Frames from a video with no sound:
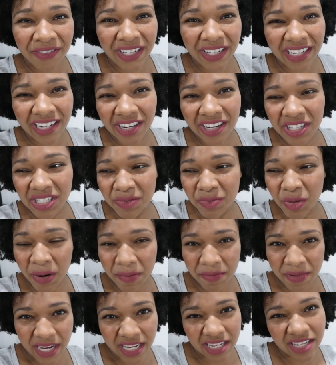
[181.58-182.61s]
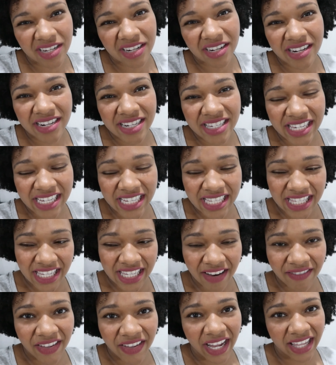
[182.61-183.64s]
videos, more pictures and
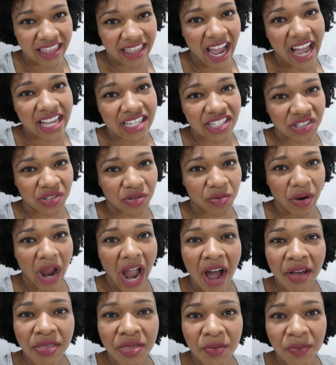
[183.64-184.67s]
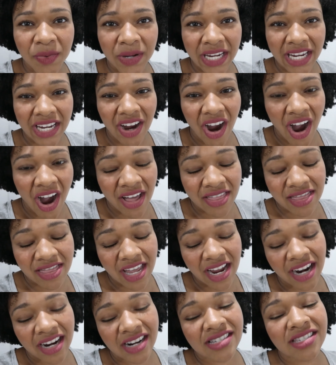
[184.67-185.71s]
stuff like that just throughout the week on
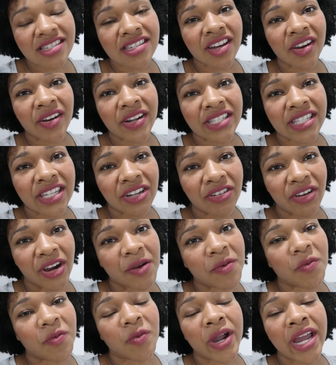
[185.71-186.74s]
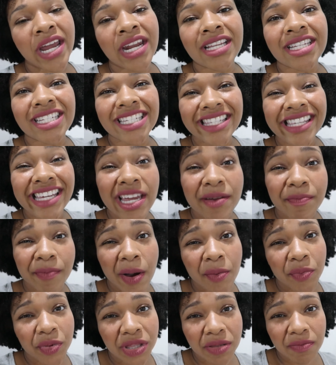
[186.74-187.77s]
there. So it's a great way to just keep
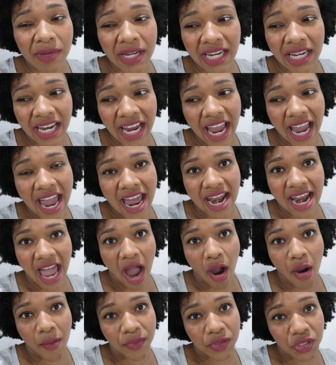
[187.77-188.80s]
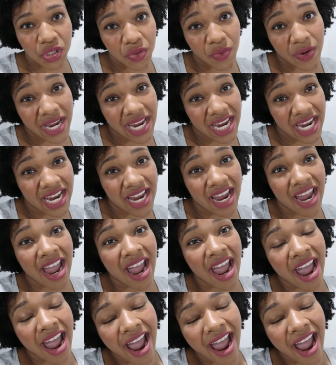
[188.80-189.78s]
up with me and how I'm doing